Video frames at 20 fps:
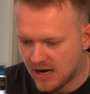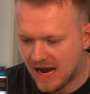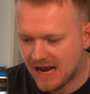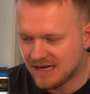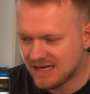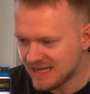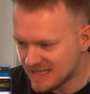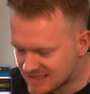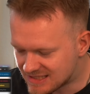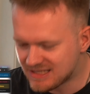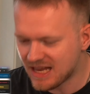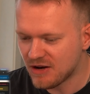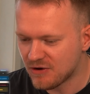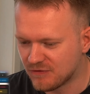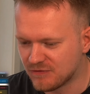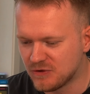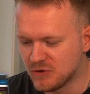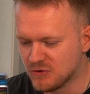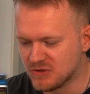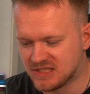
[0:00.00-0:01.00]
And instead
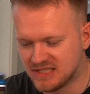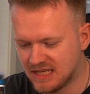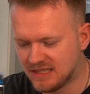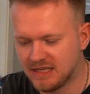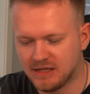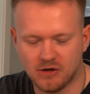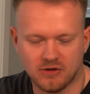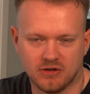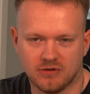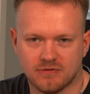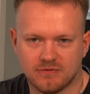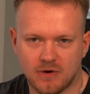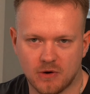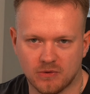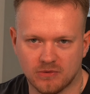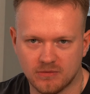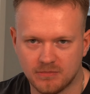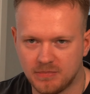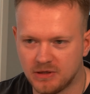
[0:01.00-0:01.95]
of you sitting on your phone,